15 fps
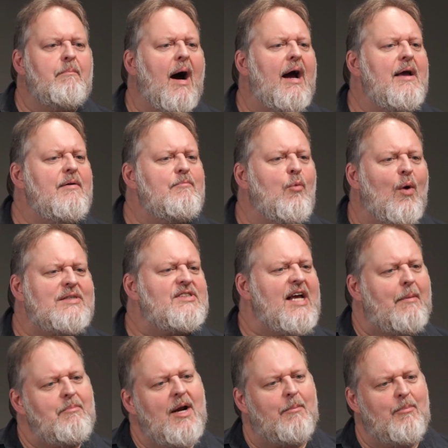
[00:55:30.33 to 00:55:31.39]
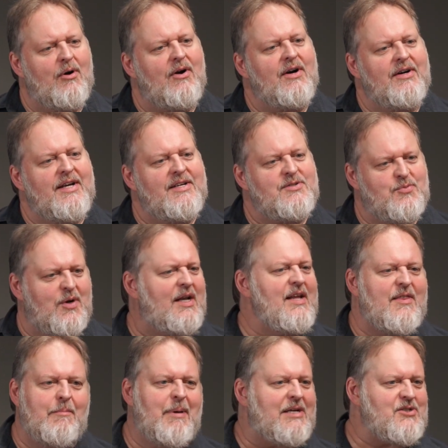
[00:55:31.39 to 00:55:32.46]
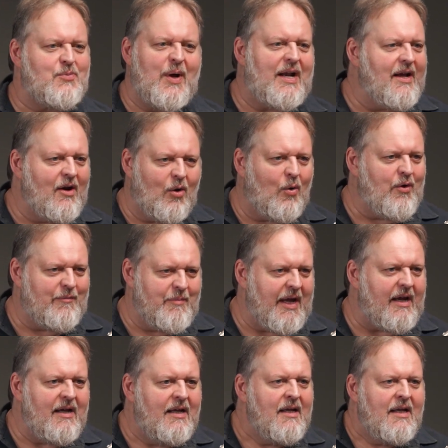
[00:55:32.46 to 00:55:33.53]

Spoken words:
my WhatsApp number is really the best way to get a hold of me.